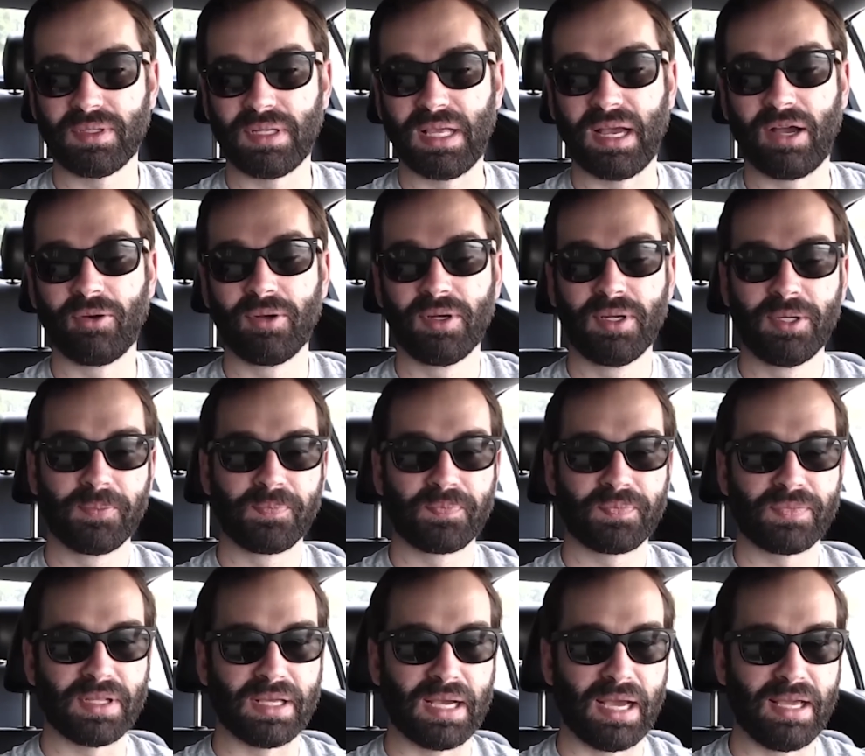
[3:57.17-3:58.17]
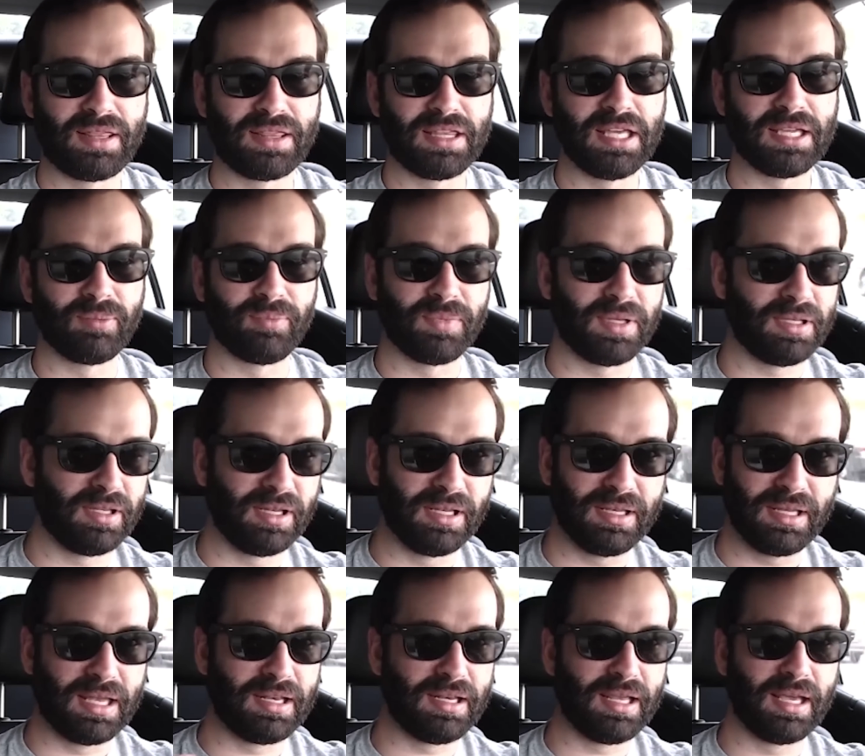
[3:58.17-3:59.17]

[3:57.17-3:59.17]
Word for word: Now, I think, eh, eh, and,